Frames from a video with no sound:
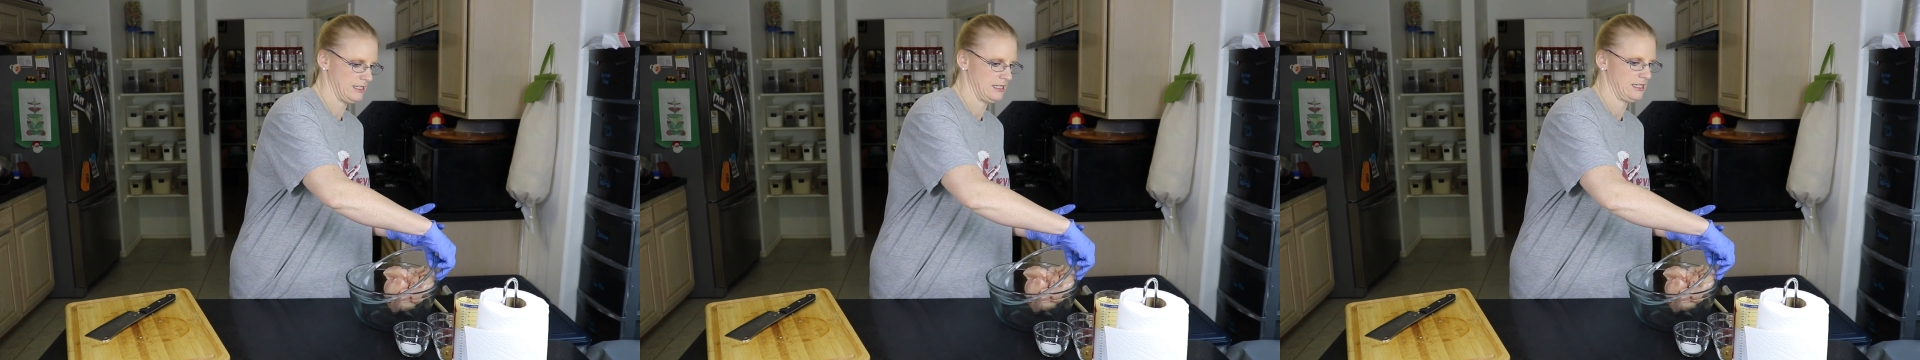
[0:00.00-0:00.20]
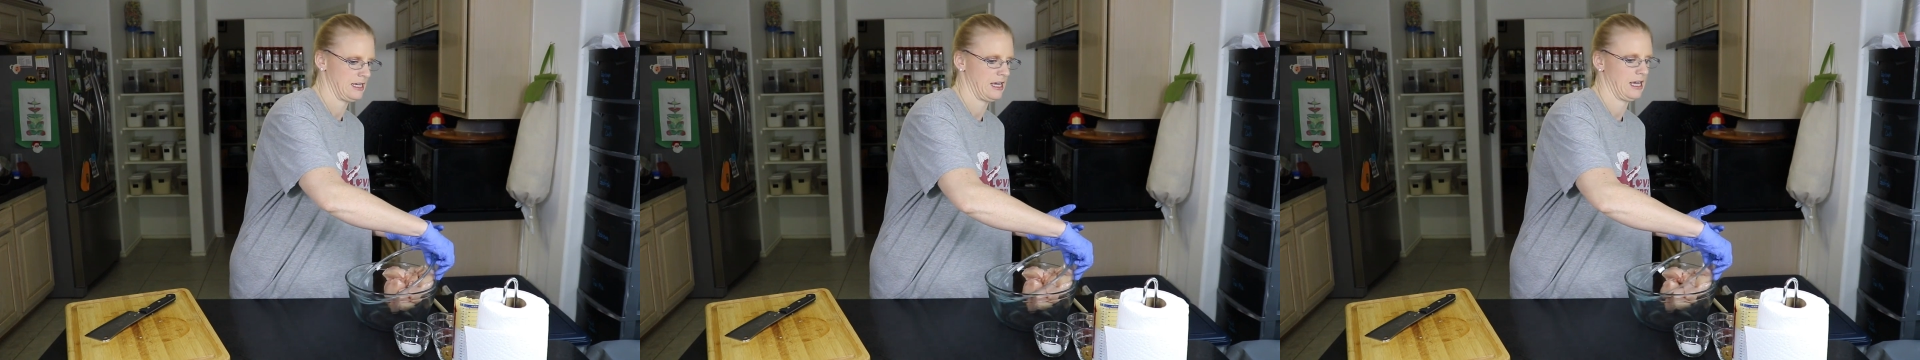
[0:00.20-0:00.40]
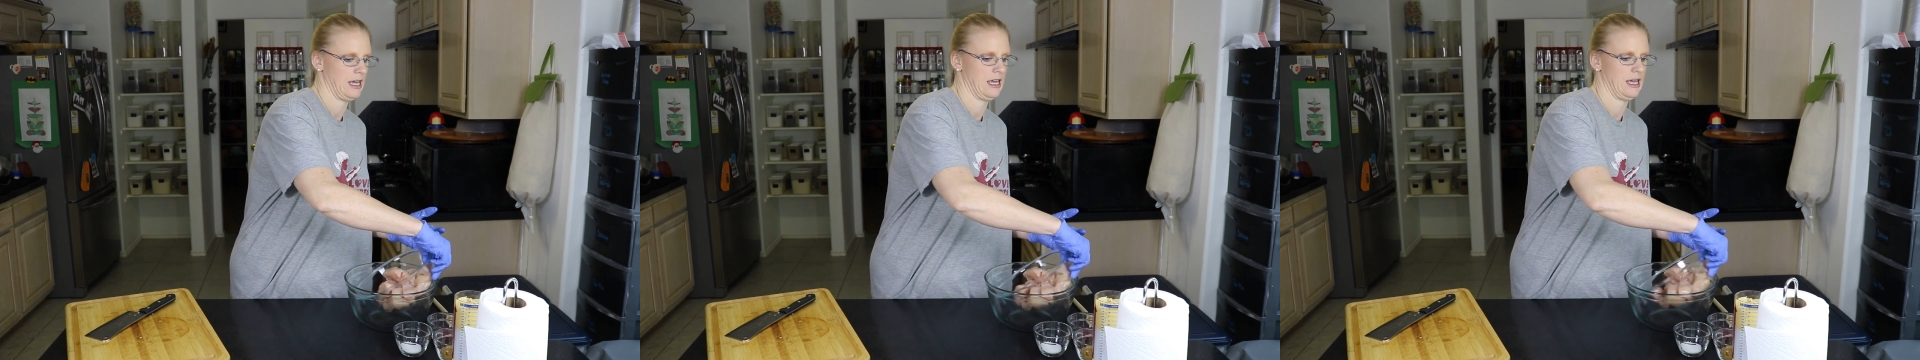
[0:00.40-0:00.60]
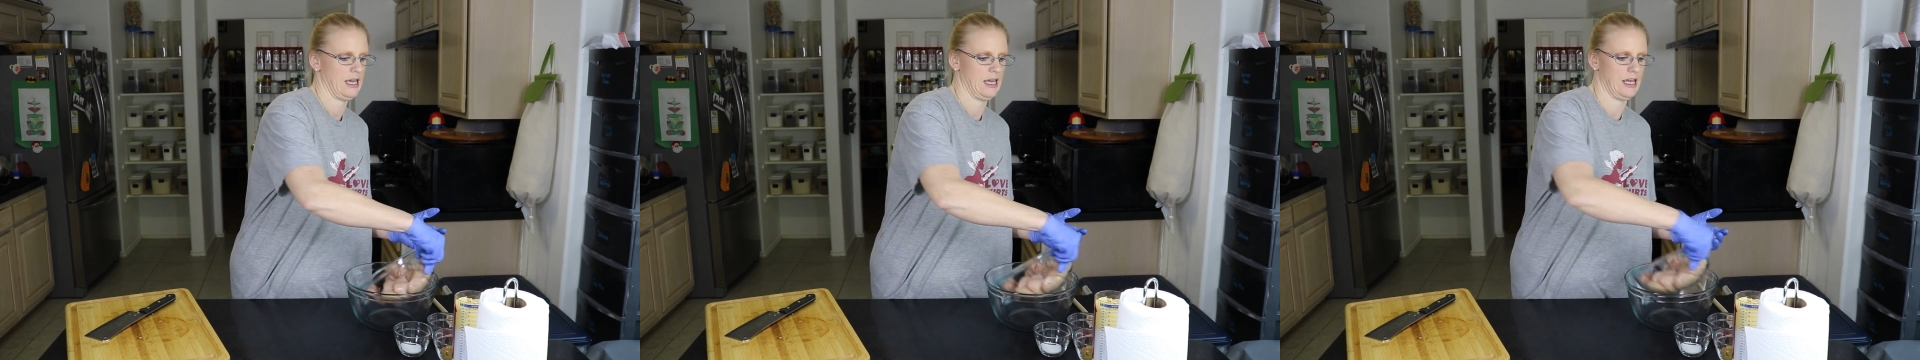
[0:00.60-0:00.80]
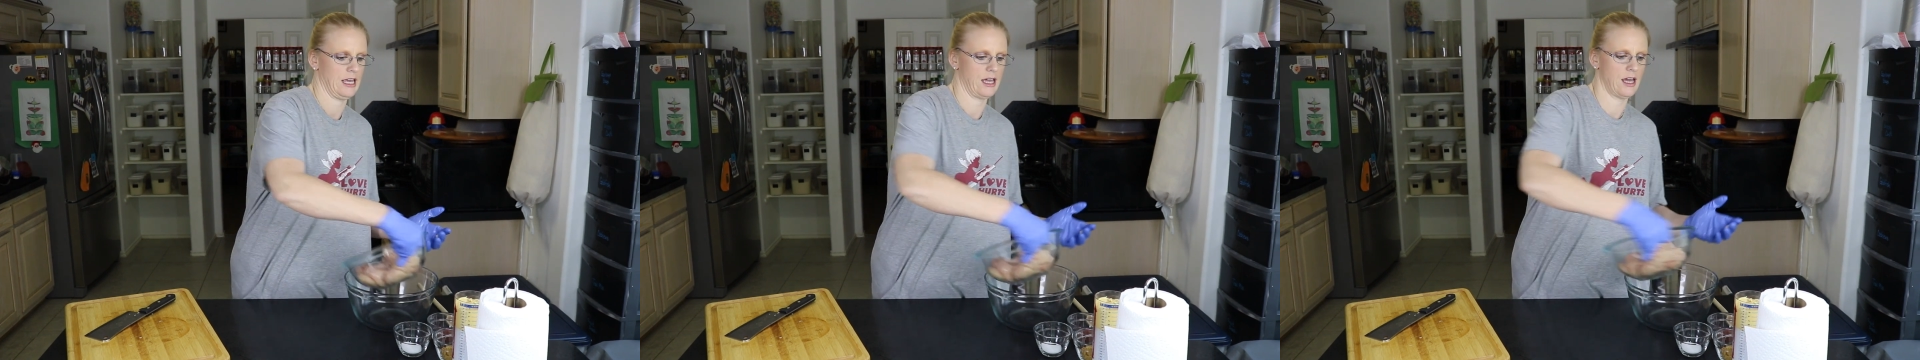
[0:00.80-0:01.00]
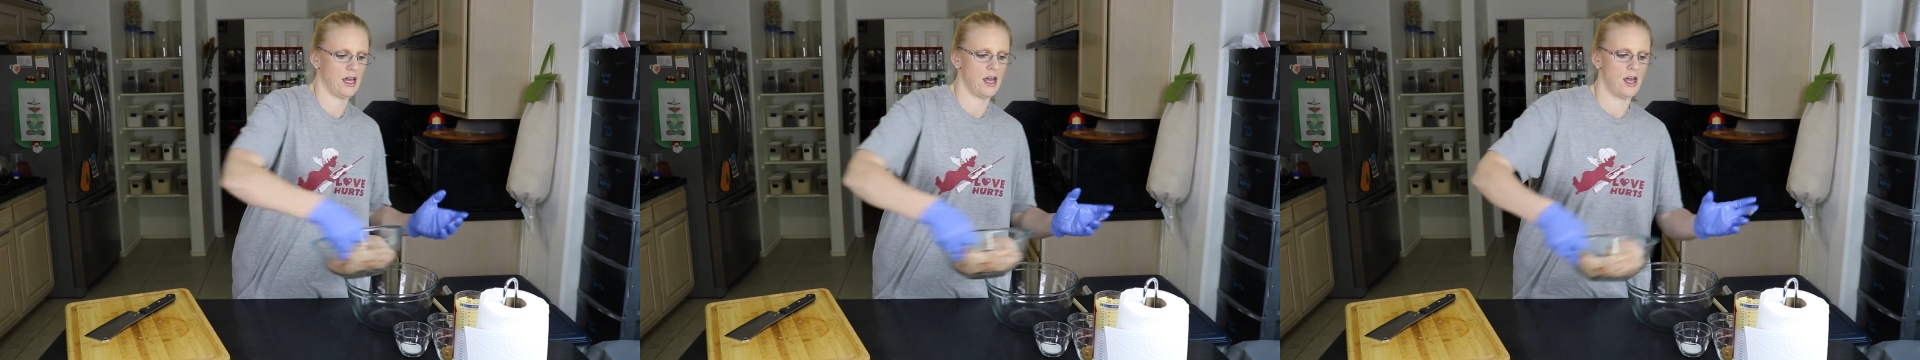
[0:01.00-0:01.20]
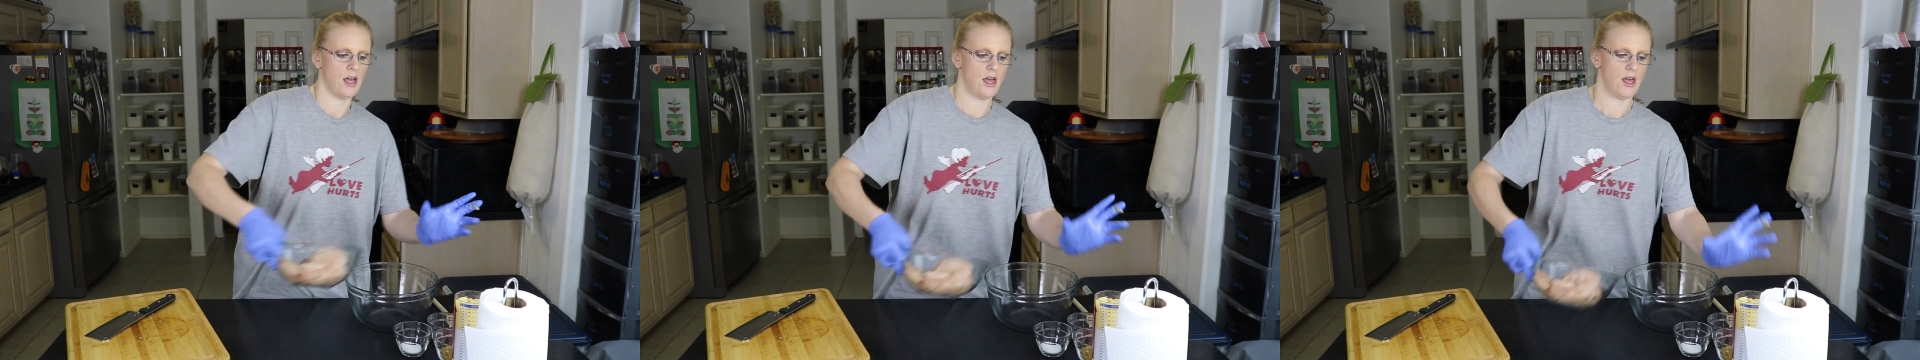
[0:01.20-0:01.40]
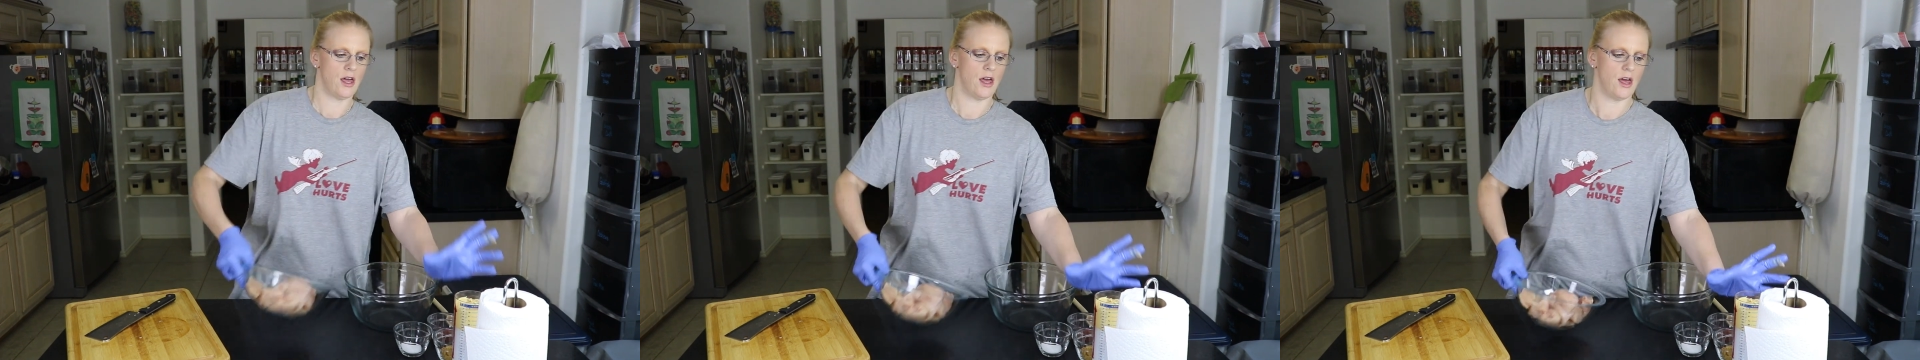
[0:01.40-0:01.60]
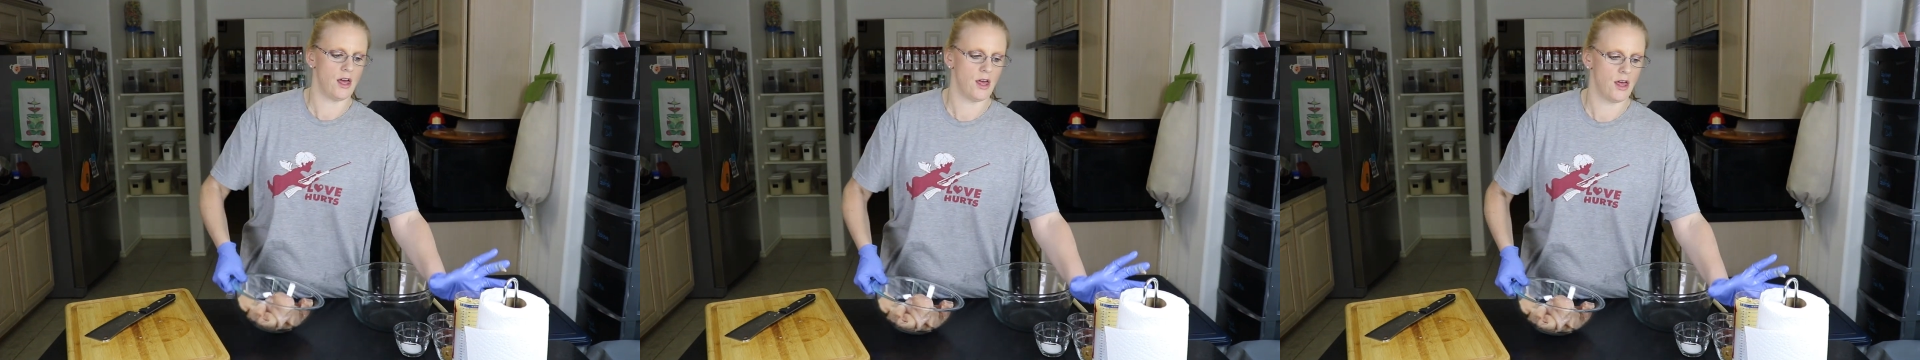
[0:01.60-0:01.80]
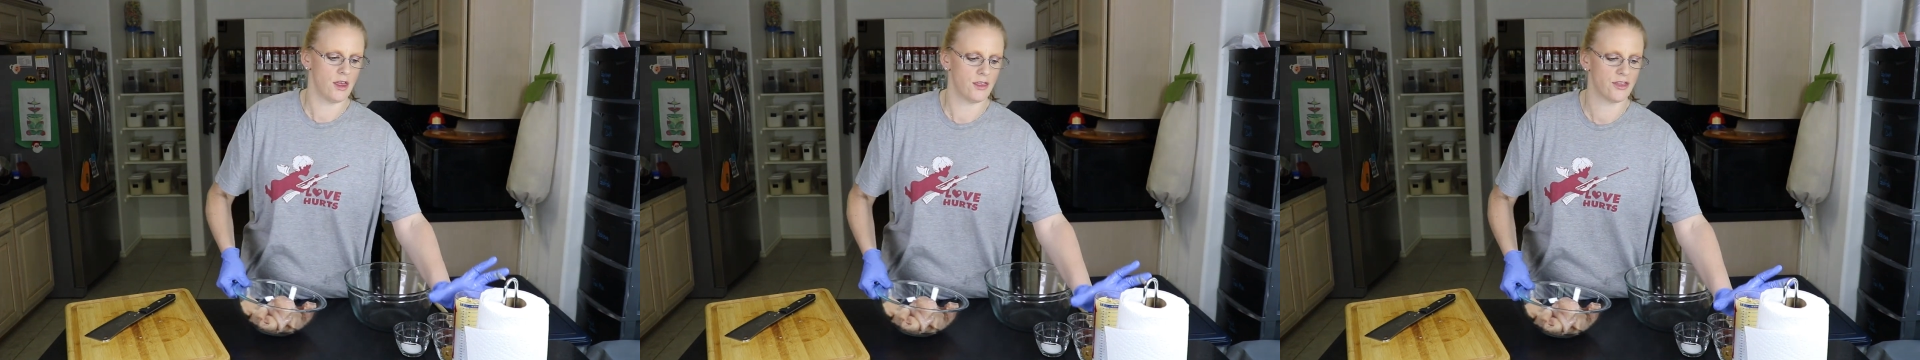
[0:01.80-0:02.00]
take
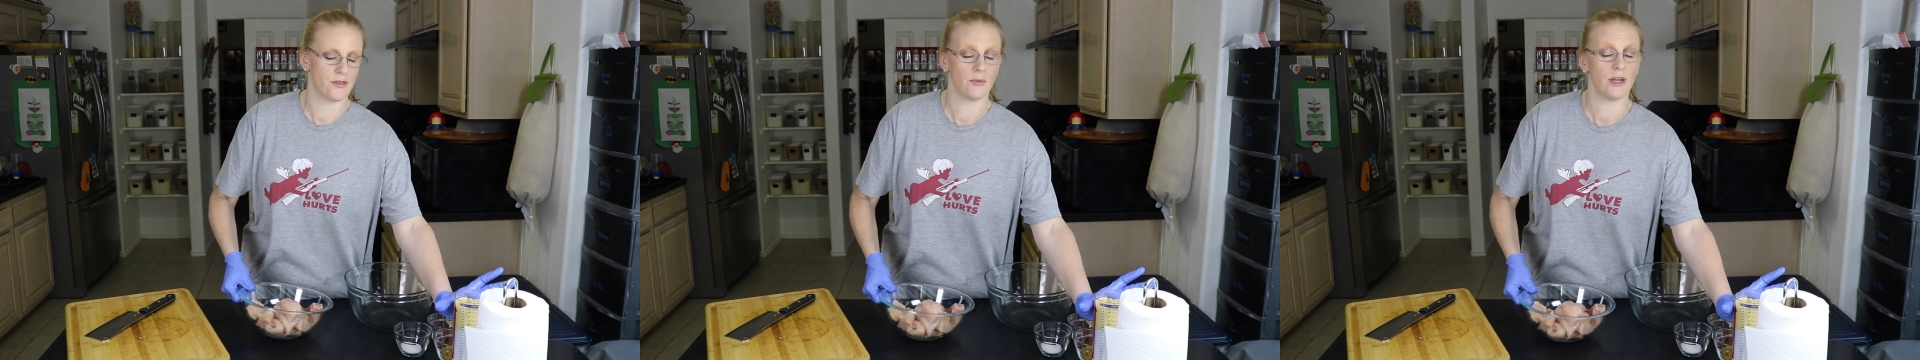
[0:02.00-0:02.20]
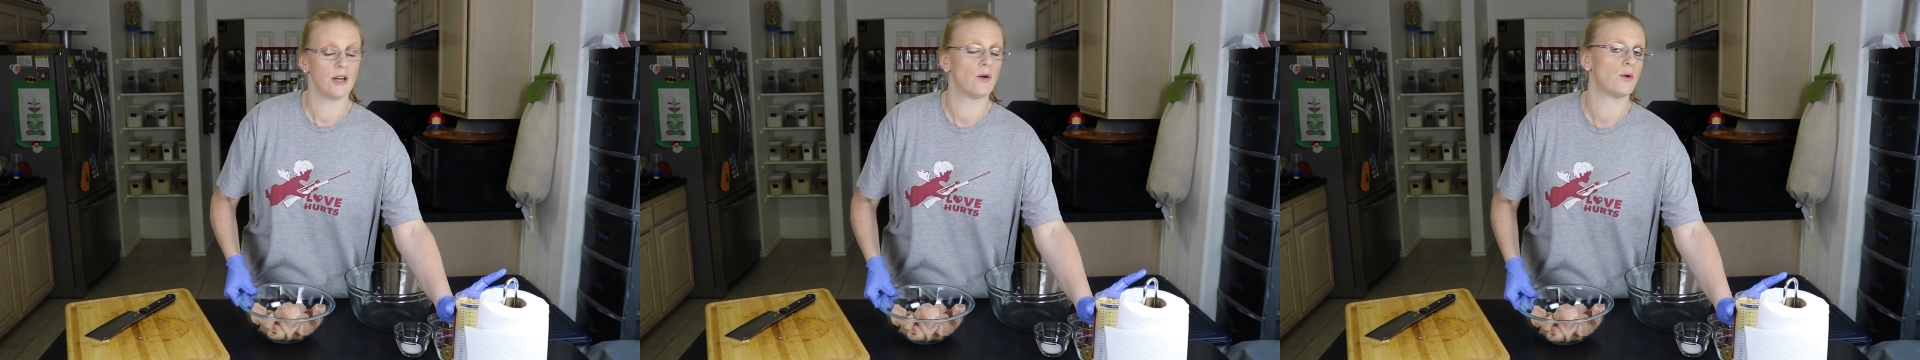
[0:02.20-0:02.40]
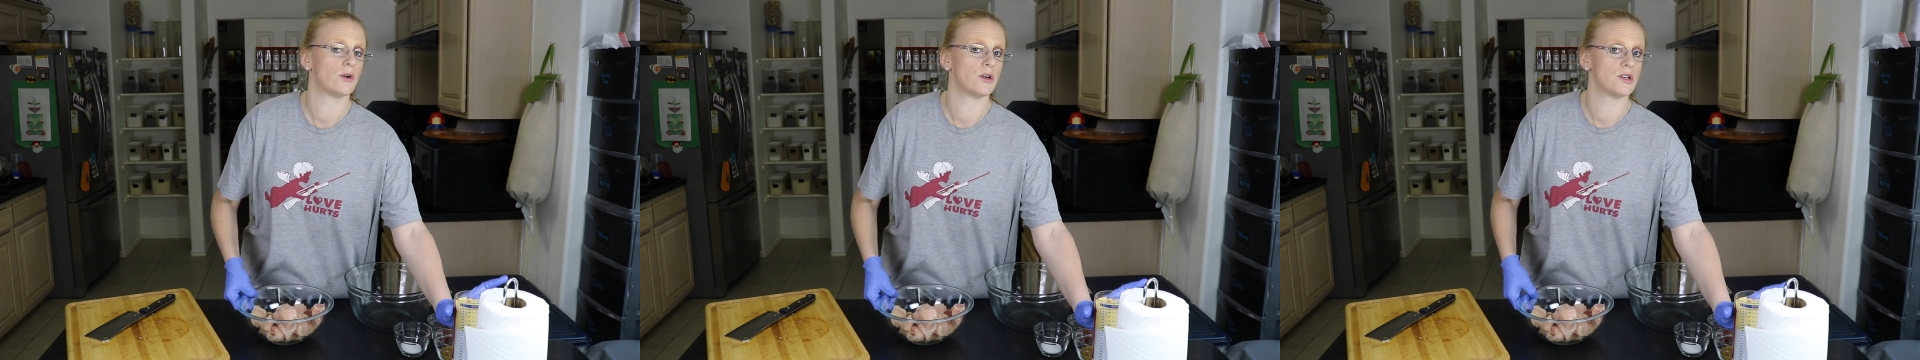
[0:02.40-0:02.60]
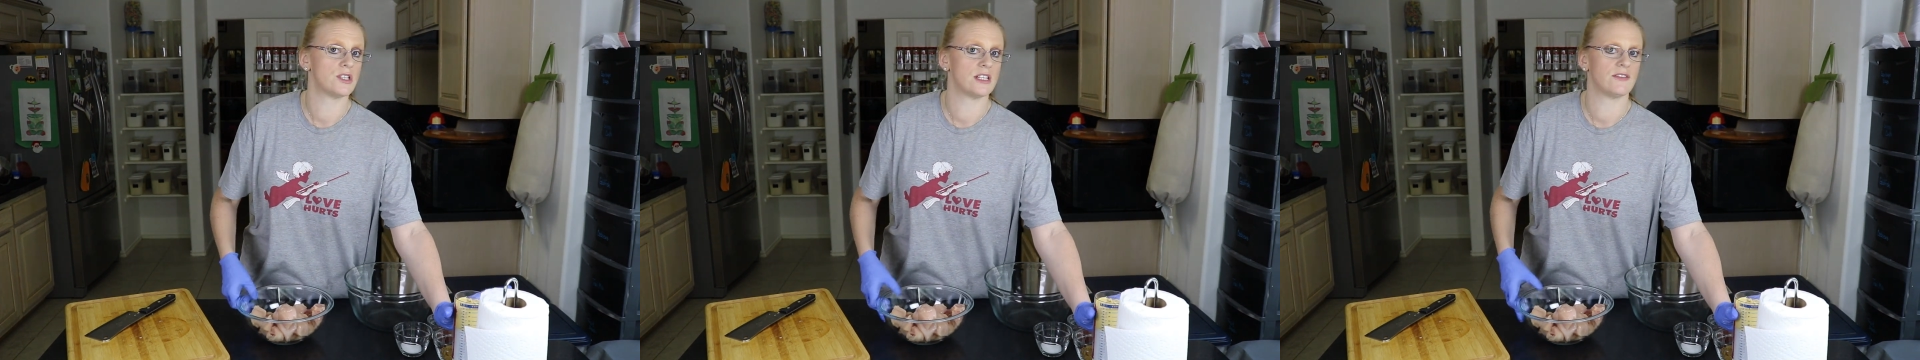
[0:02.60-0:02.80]
3/4